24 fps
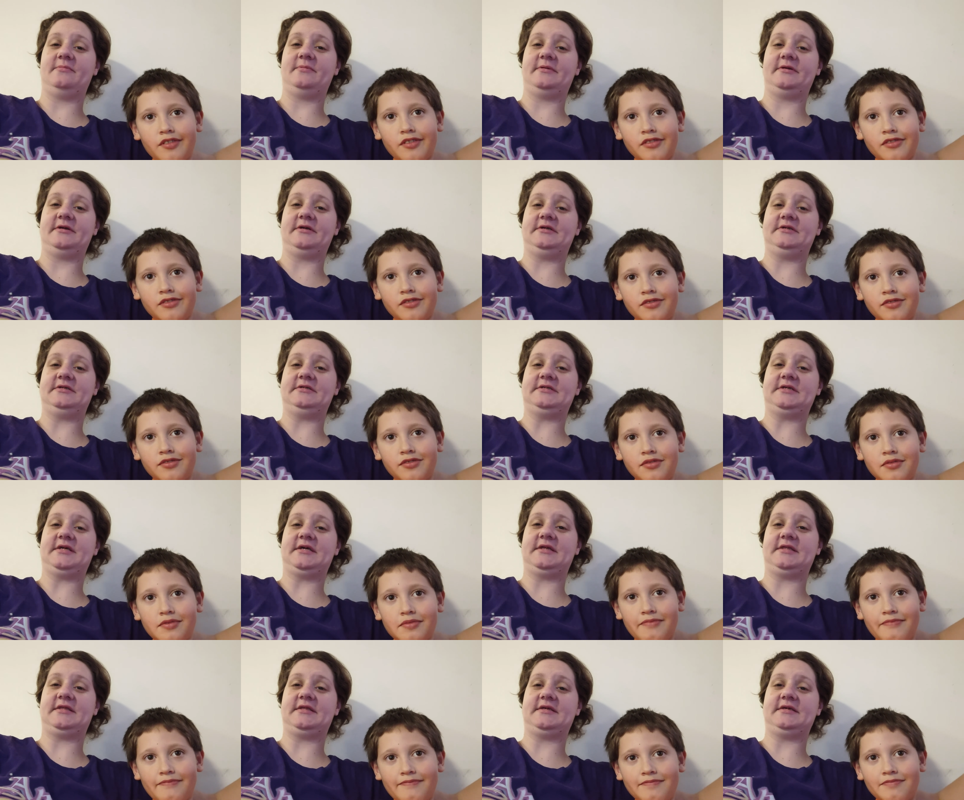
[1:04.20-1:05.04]
Speaker 1: please
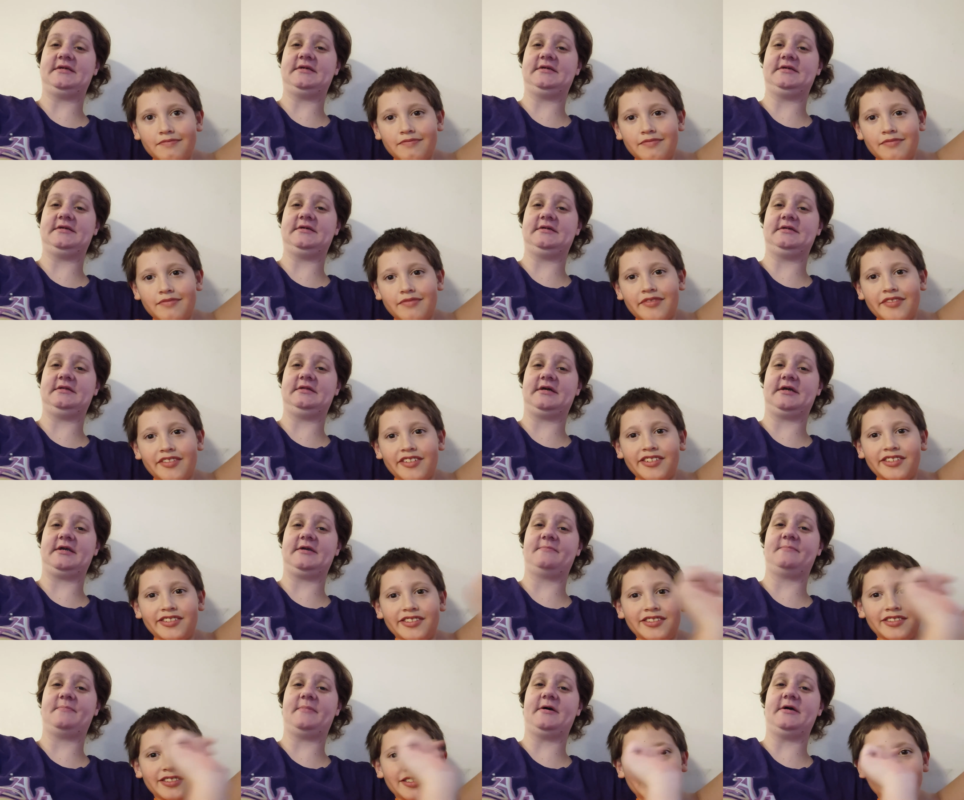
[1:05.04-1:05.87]
hit the
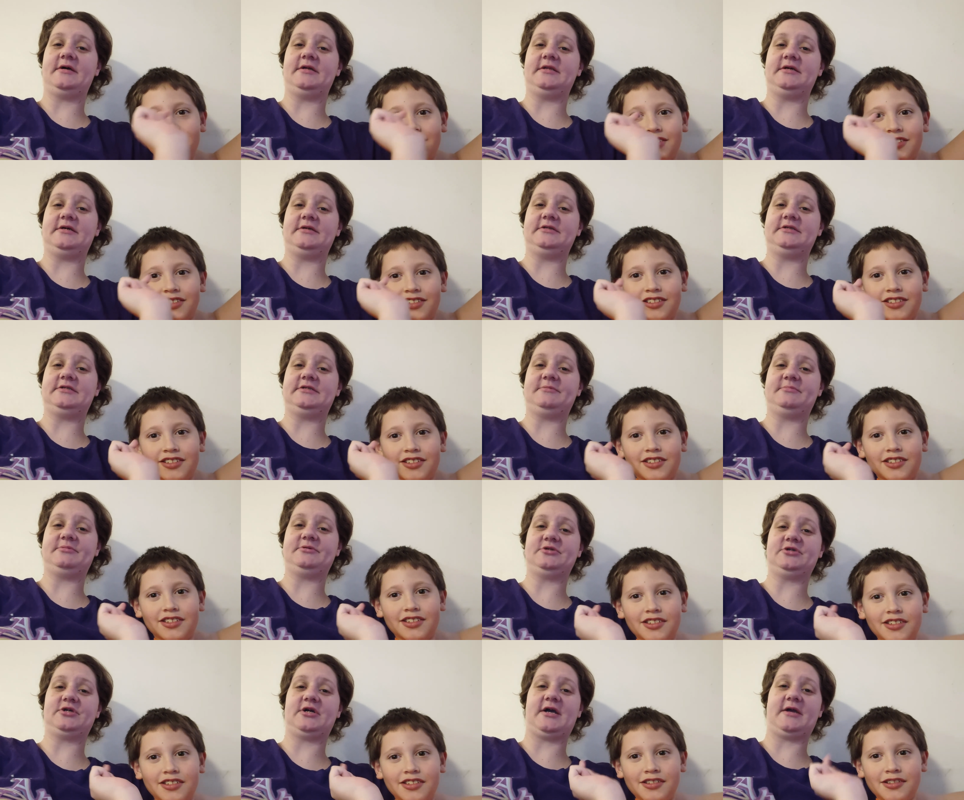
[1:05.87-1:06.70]
like button and
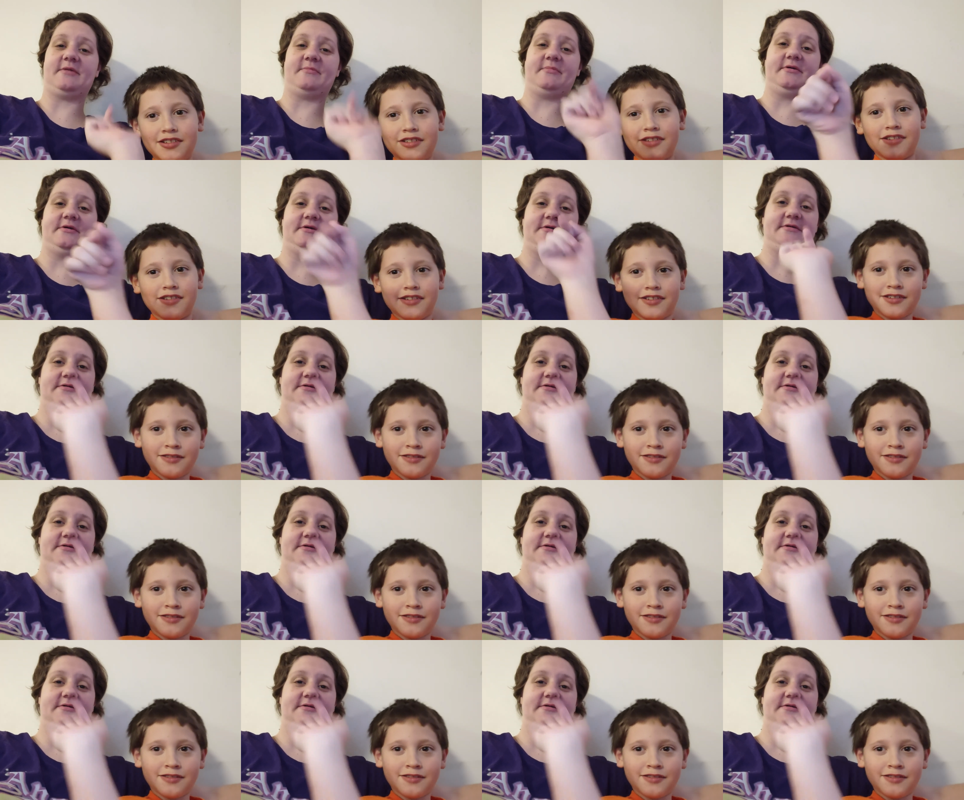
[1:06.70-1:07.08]
subscribe.